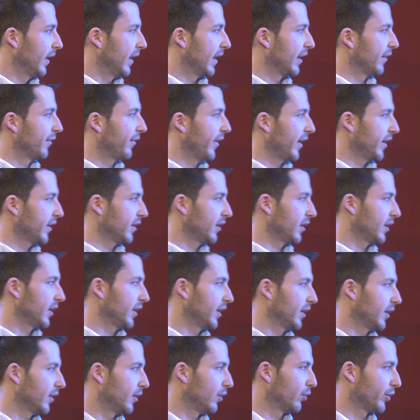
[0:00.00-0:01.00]
And
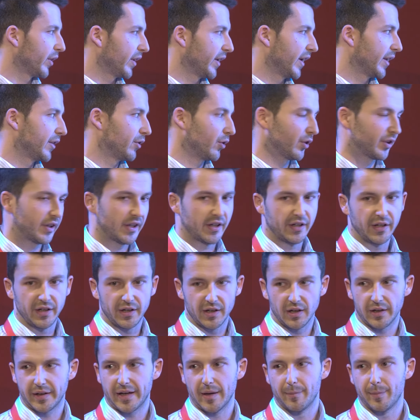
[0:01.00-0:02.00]
finally, looking at your
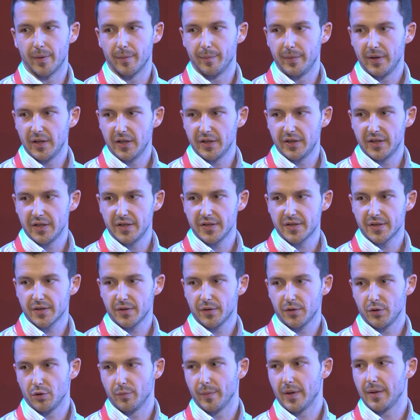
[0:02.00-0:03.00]
technical capabilities,
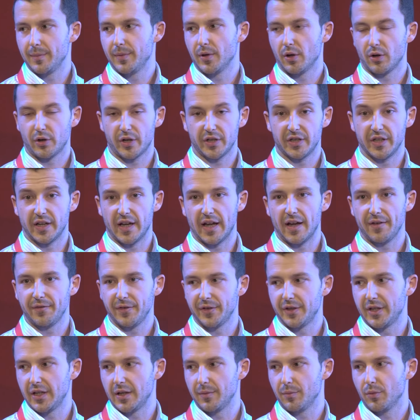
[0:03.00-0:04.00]
you maybe already have
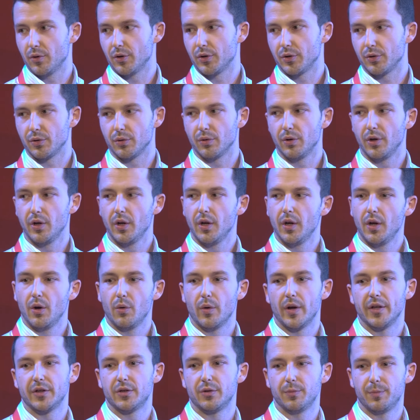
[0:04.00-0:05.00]
a team or you
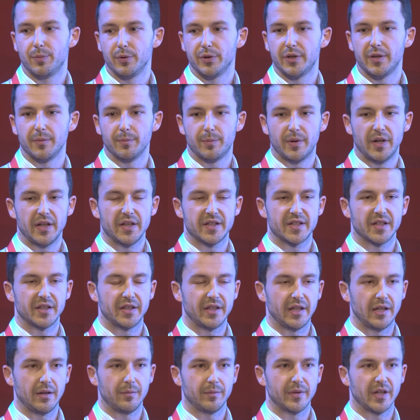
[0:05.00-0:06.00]
want to put in place a
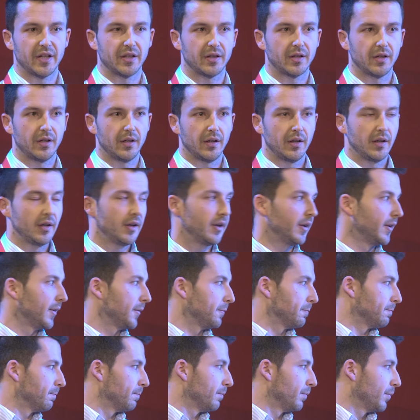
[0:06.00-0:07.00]
team that
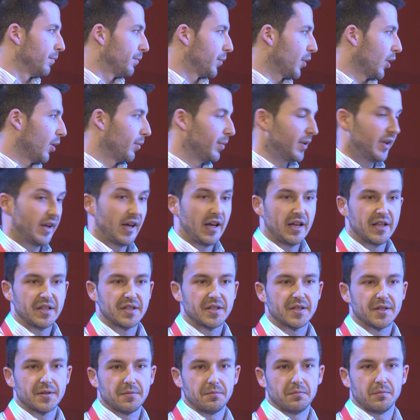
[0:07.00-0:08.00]
probably
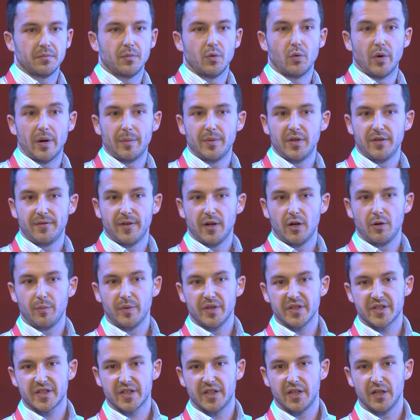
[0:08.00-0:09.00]
has web
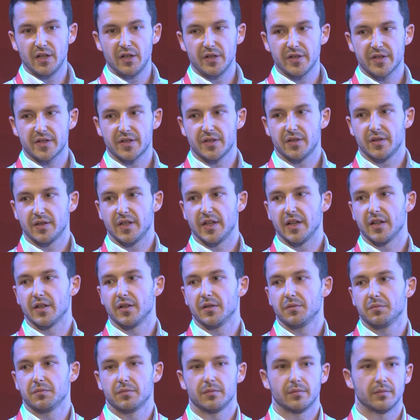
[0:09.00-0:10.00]
development skills,
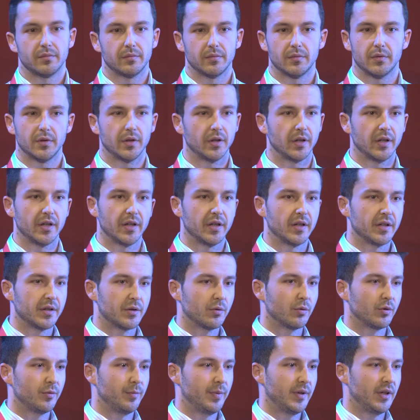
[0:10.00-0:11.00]
then
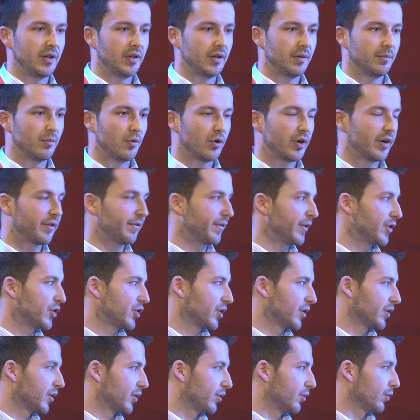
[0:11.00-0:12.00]
it would be more
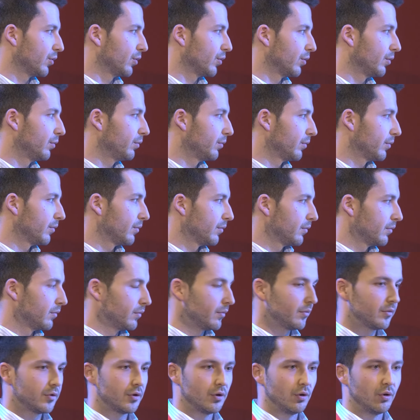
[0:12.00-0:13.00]
efficient to
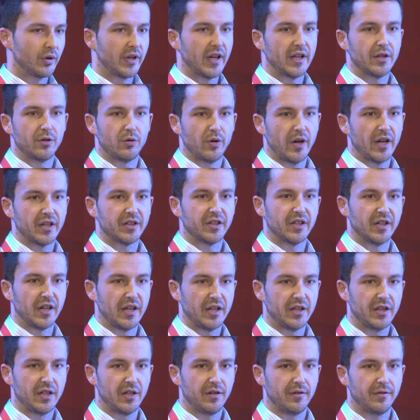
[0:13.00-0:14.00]
look at React
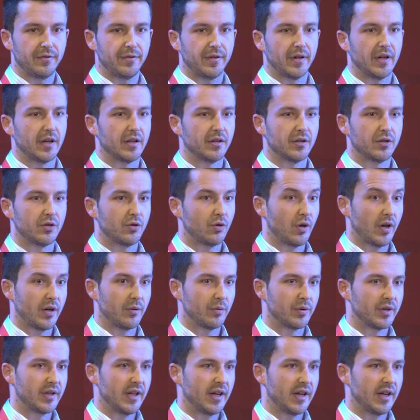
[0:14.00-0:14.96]
Native and try with